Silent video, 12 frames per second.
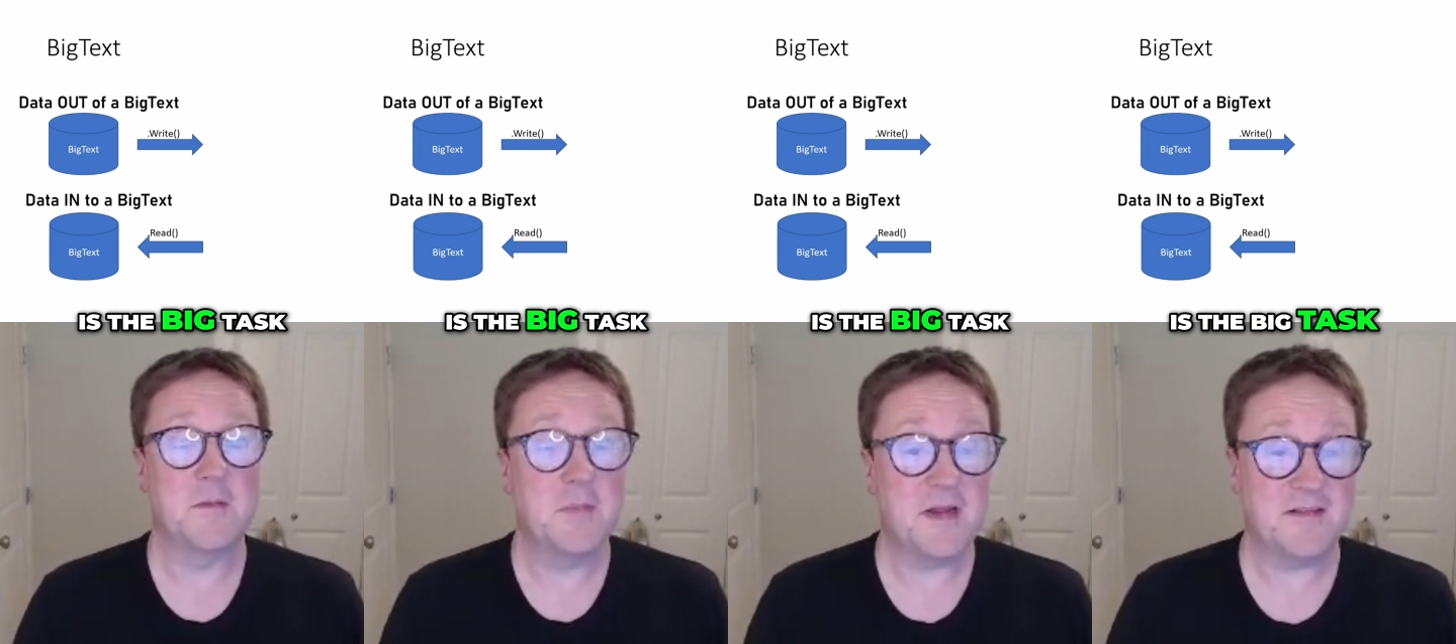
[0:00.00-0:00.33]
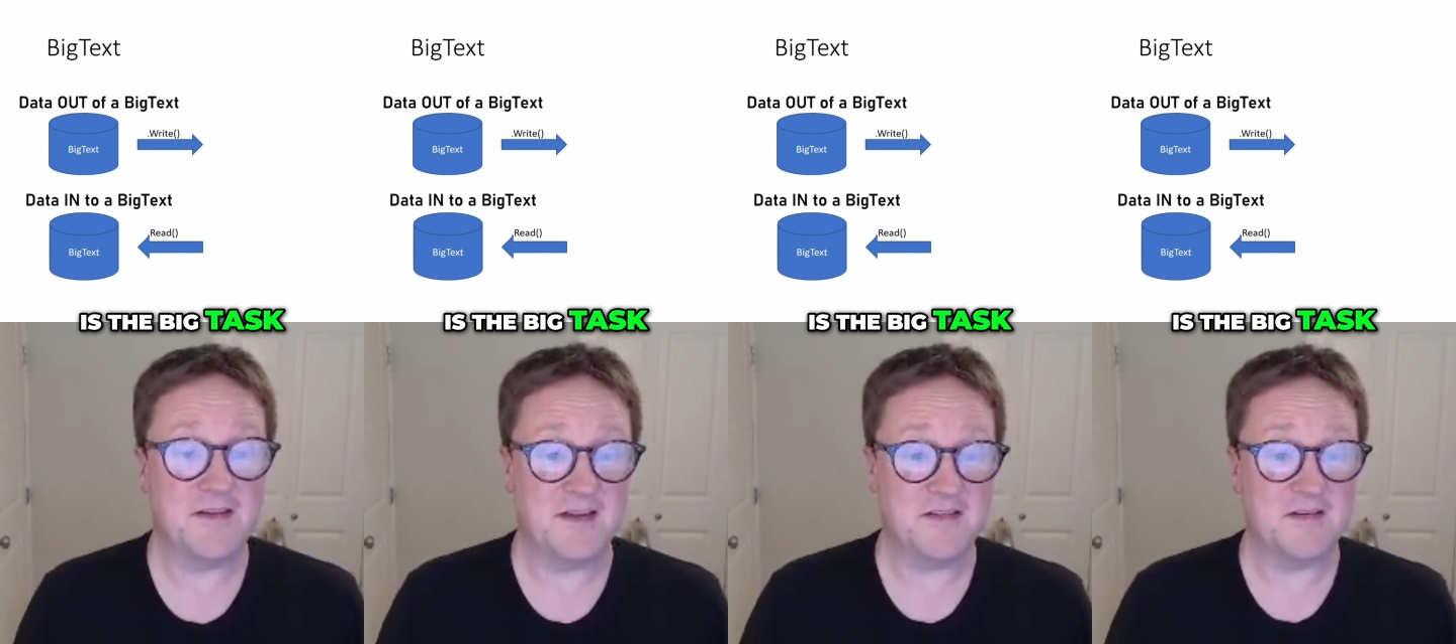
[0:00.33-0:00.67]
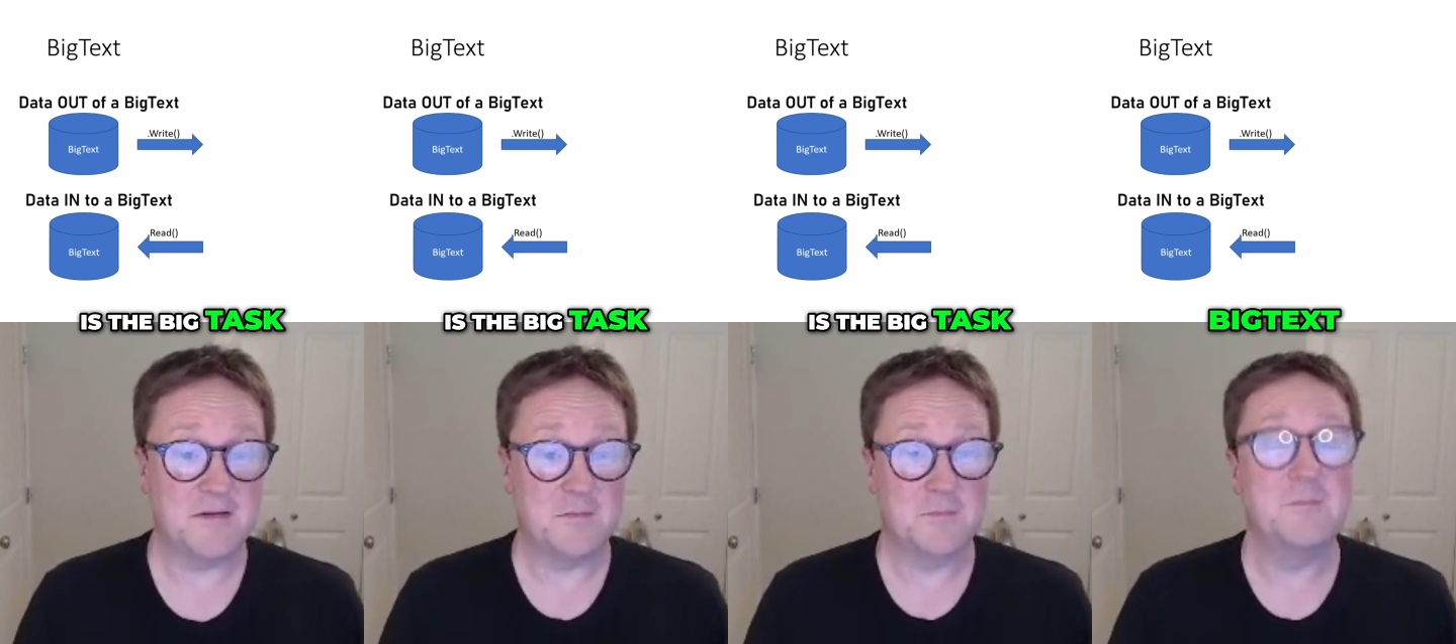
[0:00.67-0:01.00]

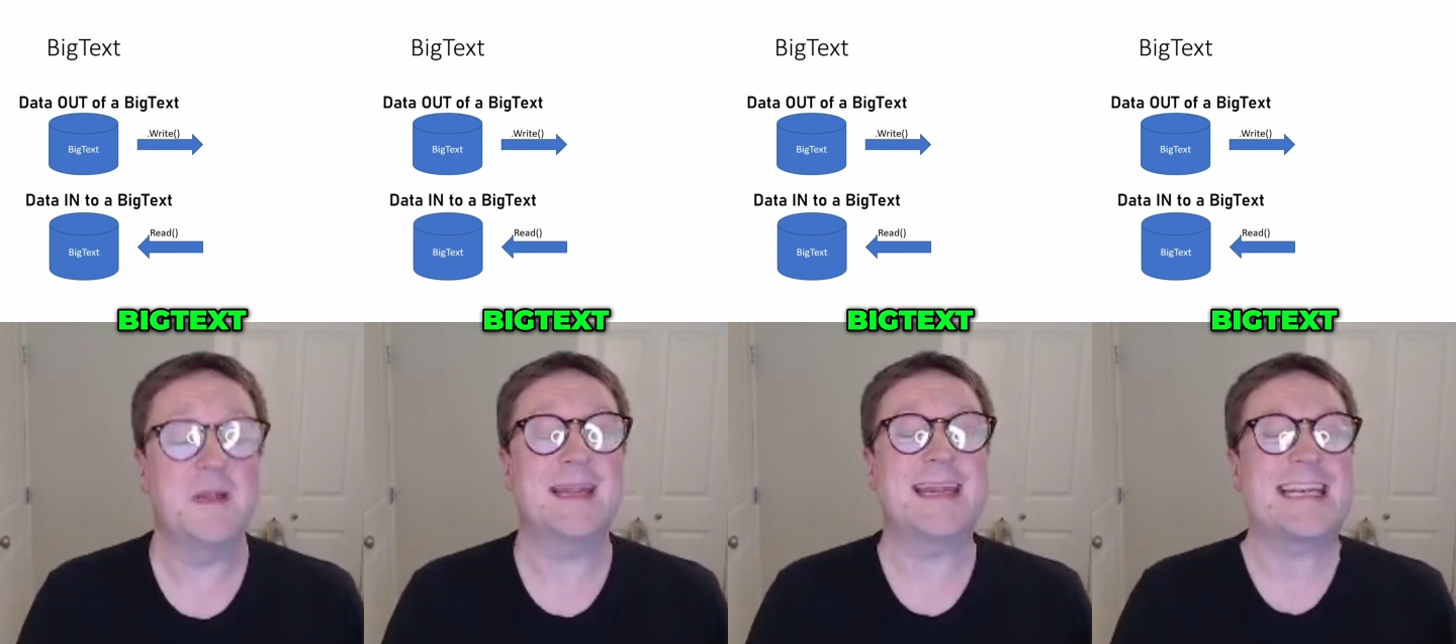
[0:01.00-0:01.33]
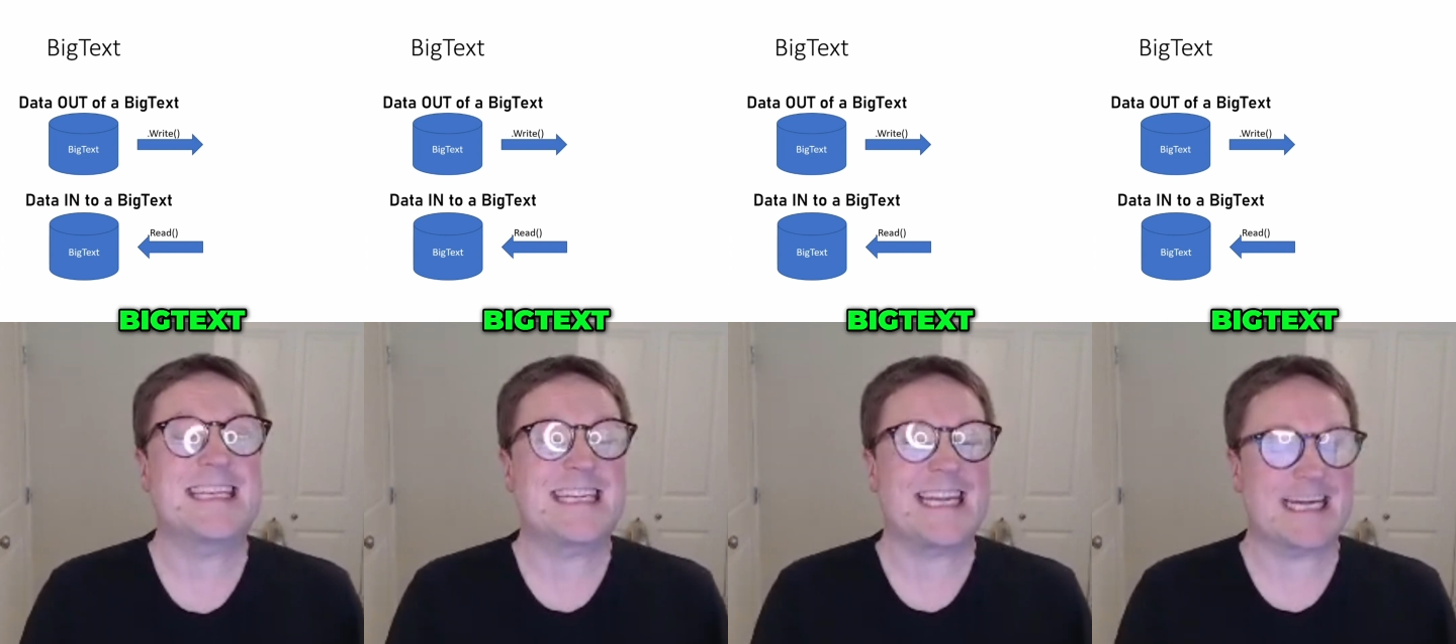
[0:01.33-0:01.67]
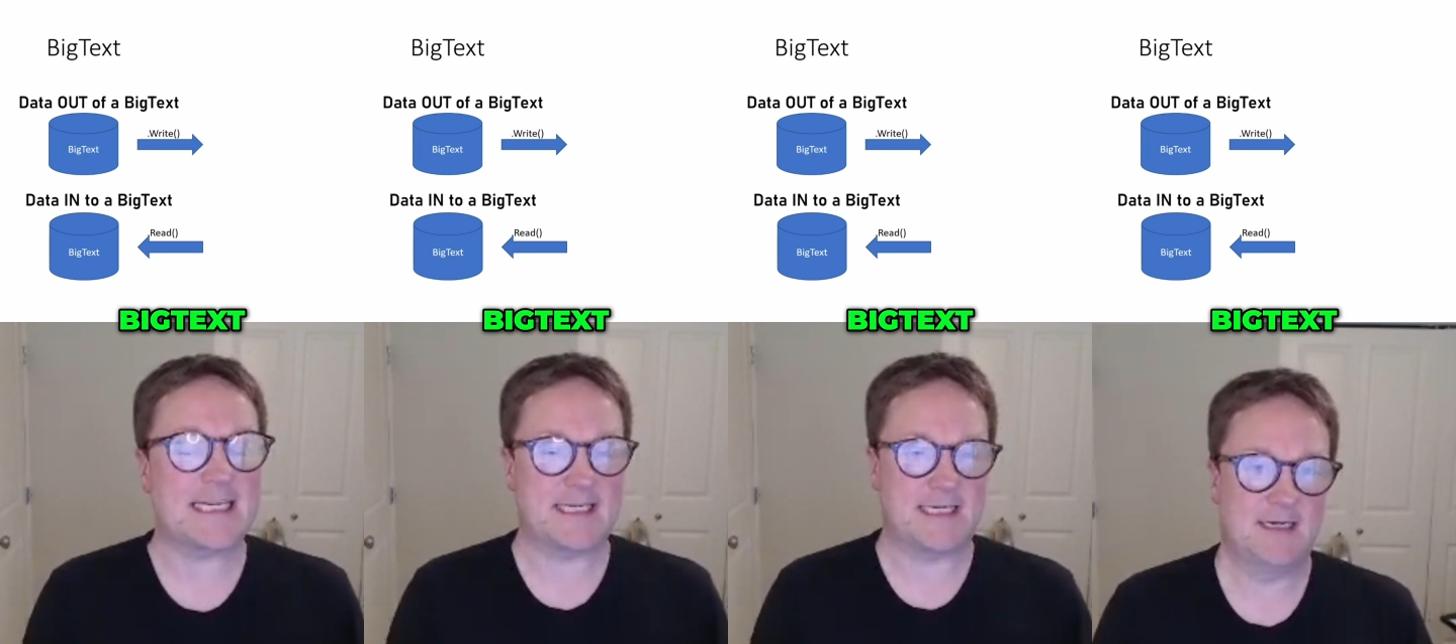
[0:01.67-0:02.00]

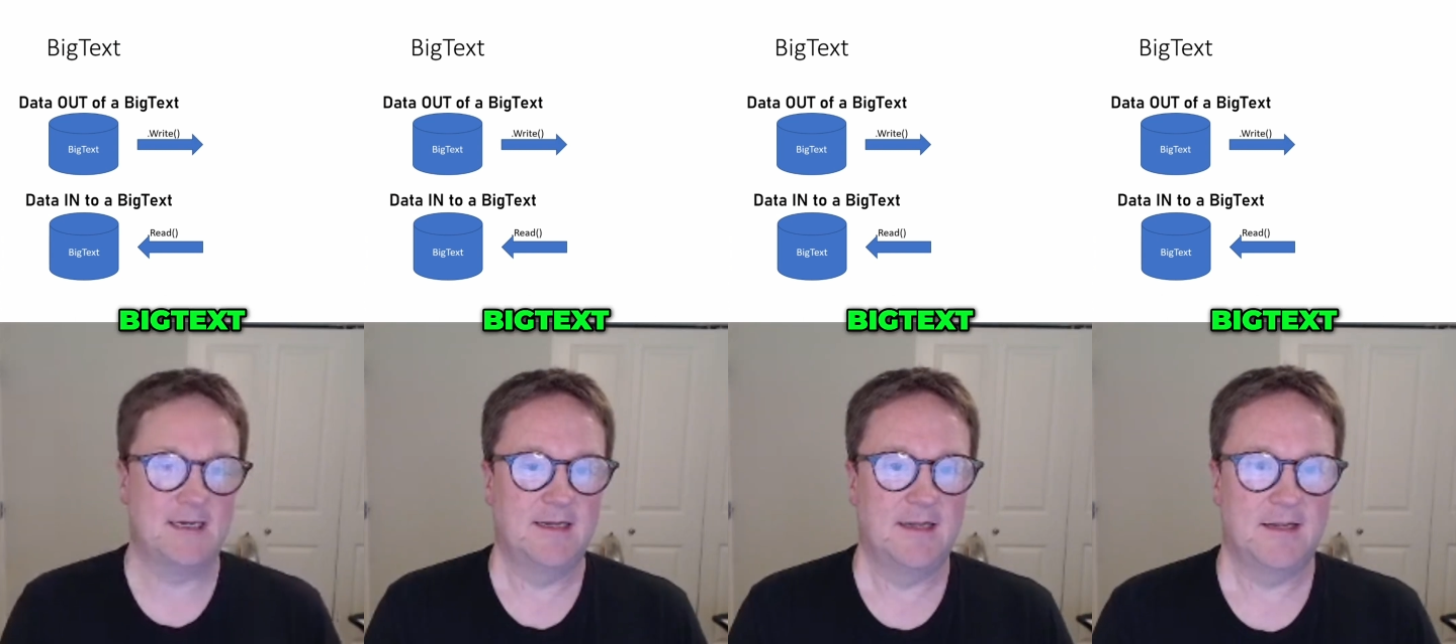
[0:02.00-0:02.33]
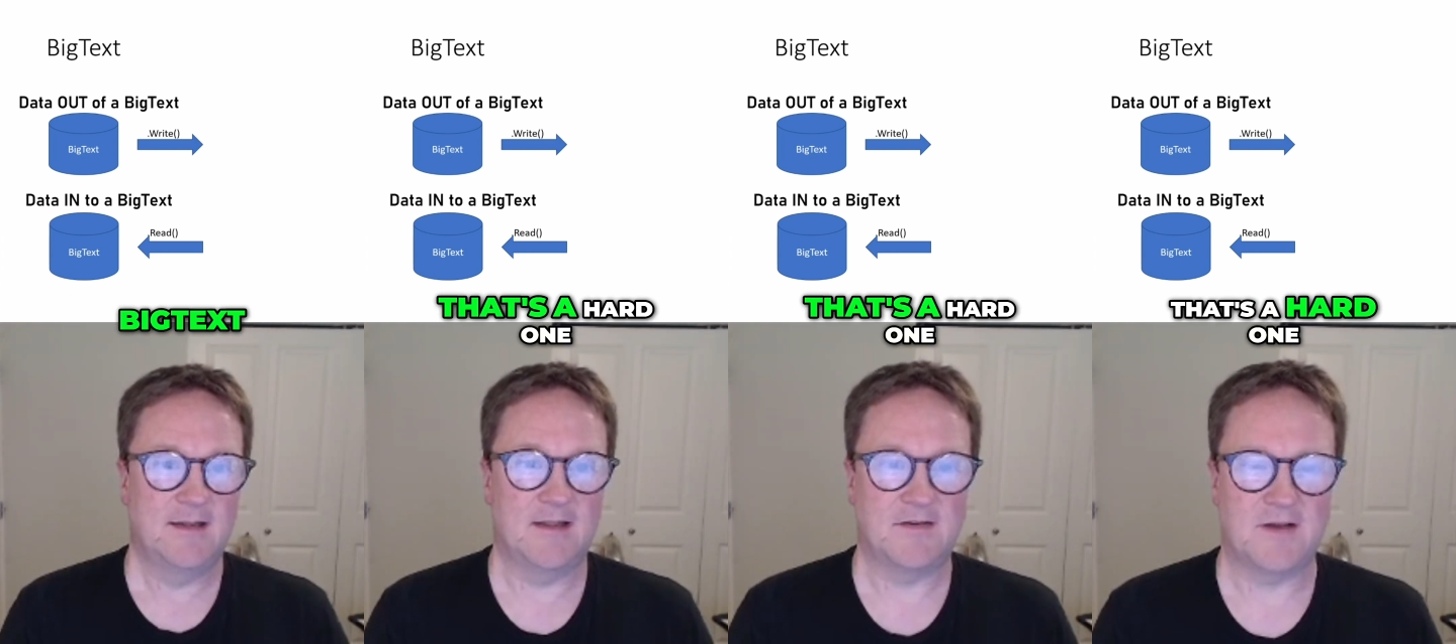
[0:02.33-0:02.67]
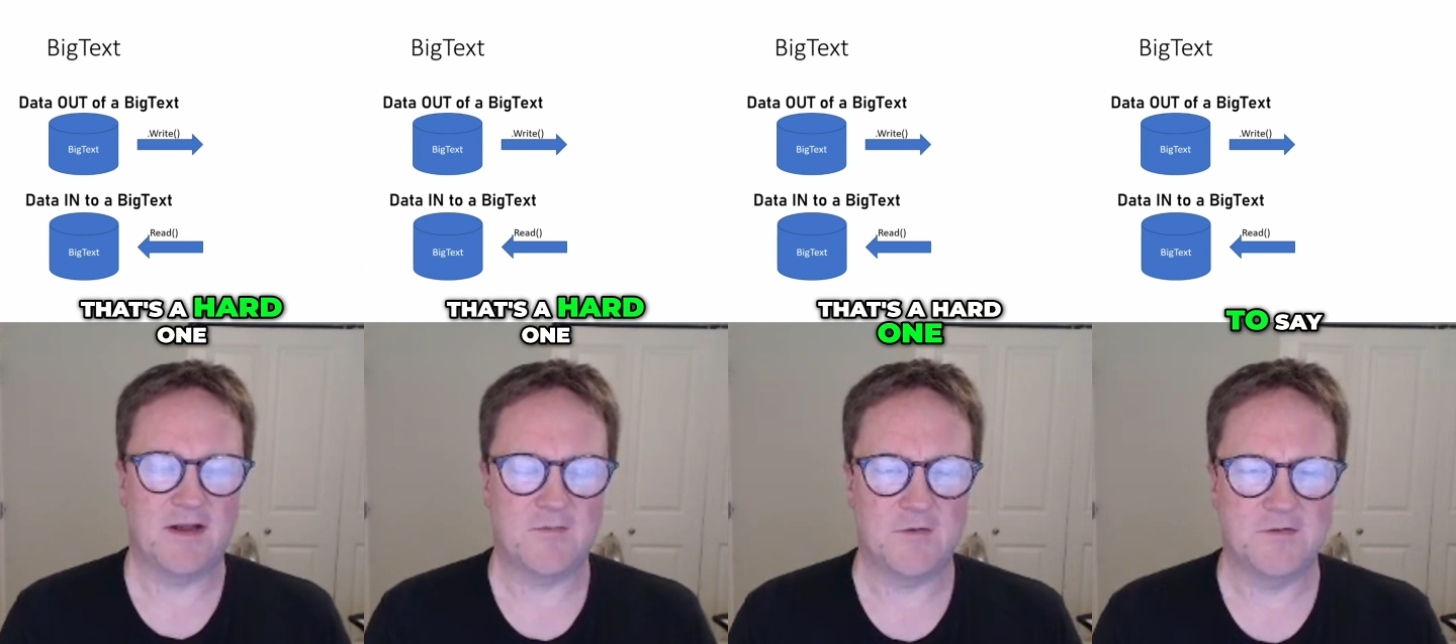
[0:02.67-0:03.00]
BigText. That's a
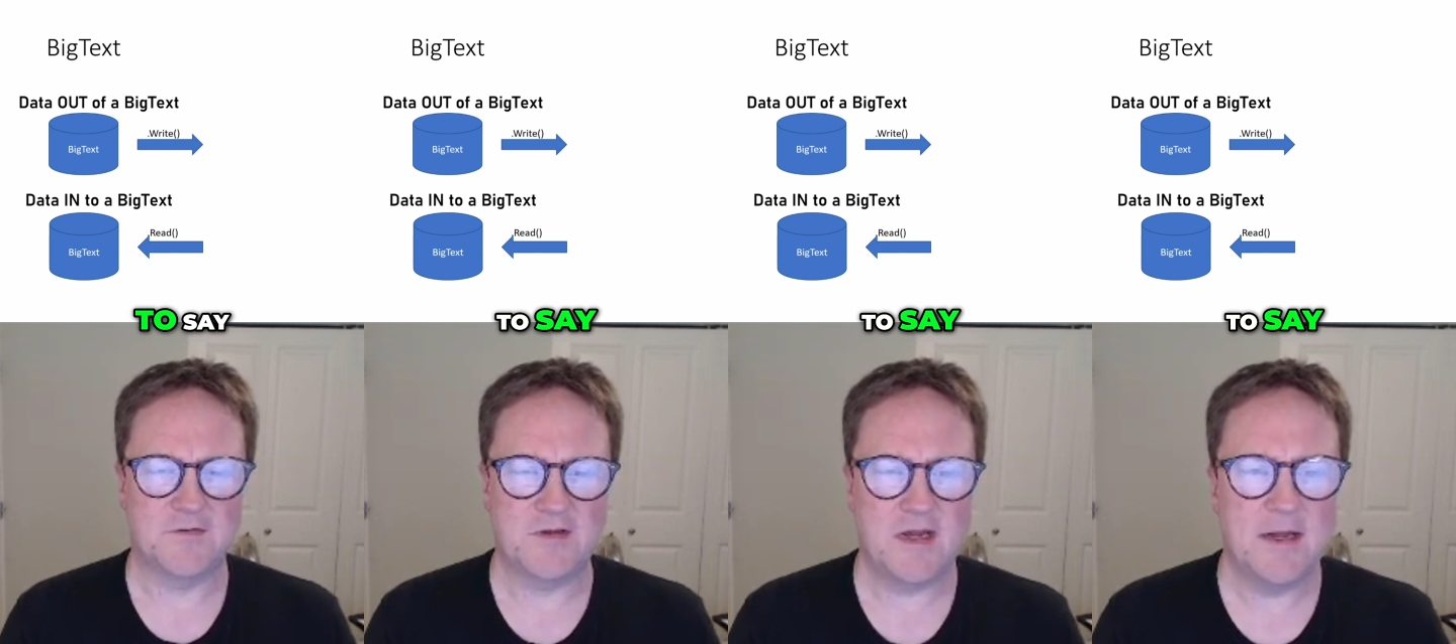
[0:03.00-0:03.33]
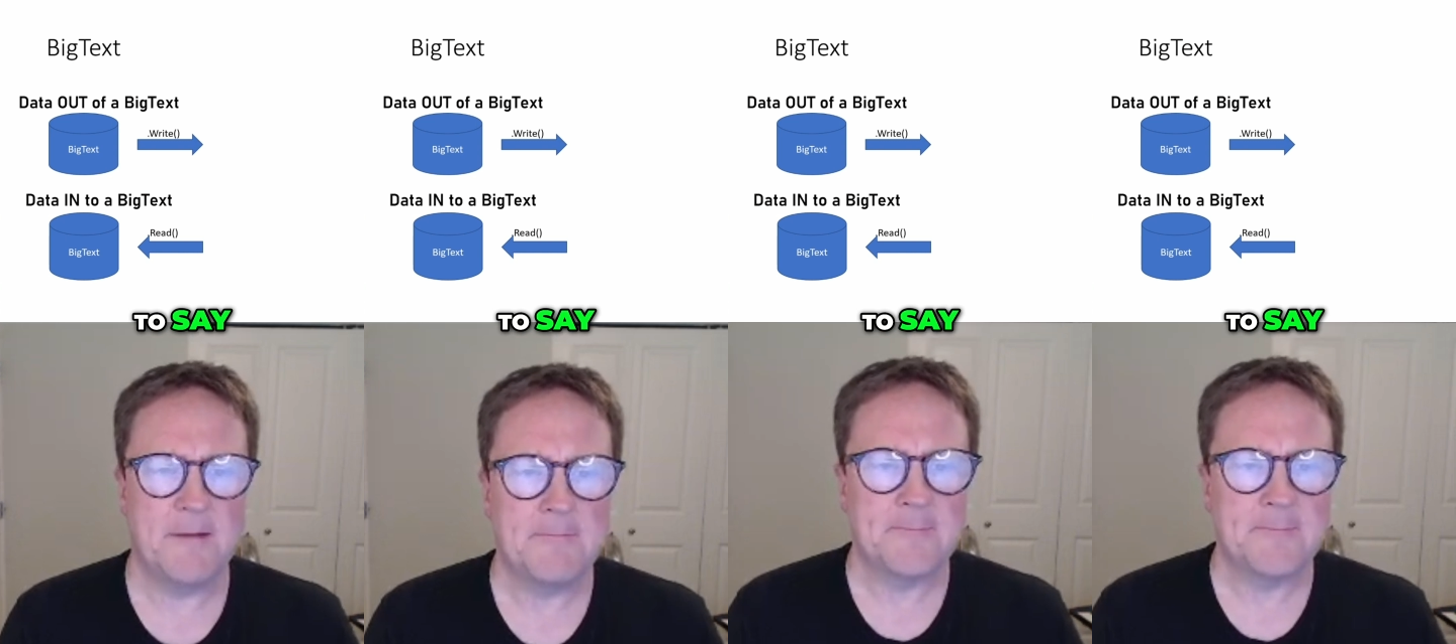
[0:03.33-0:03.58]
hard one to say.